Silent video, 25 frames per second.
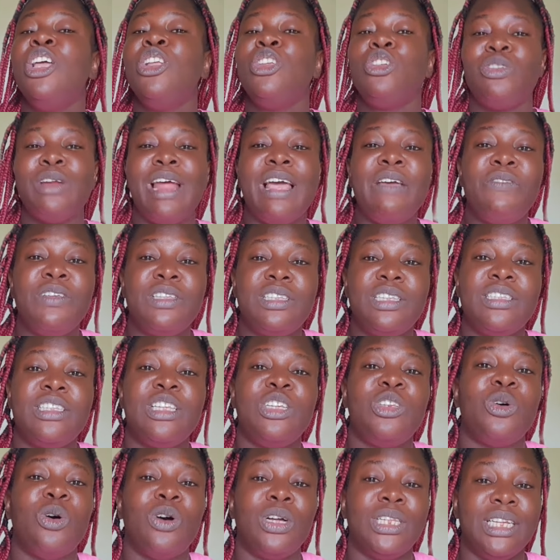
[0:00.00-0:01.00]
Try
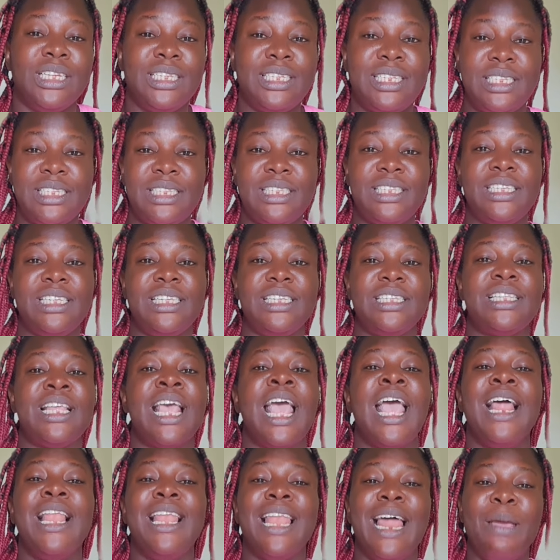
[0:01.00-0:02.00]
visiting other cities
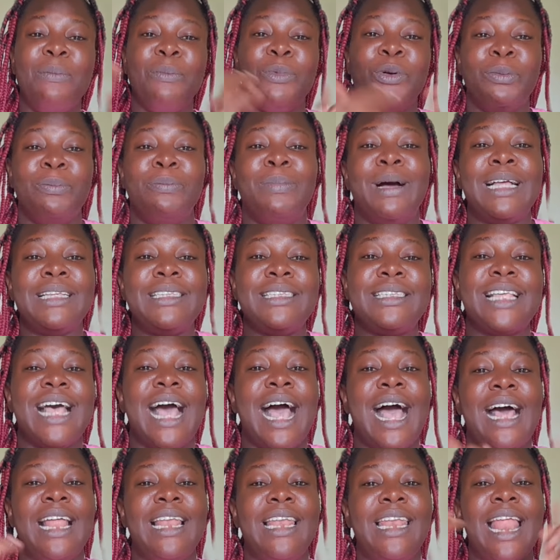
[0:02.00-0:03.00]
like
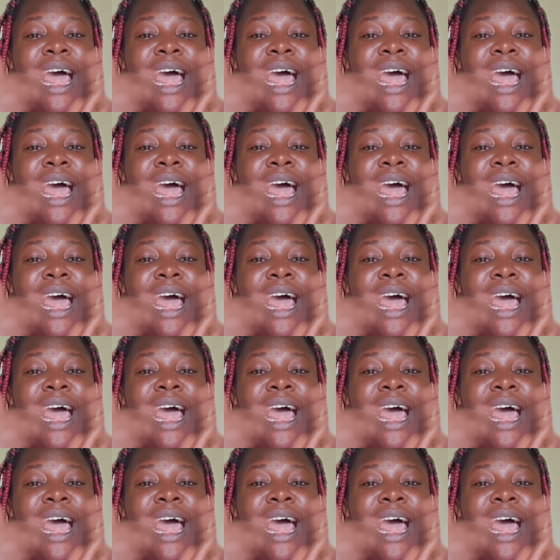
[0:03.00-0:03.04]
Mombasa,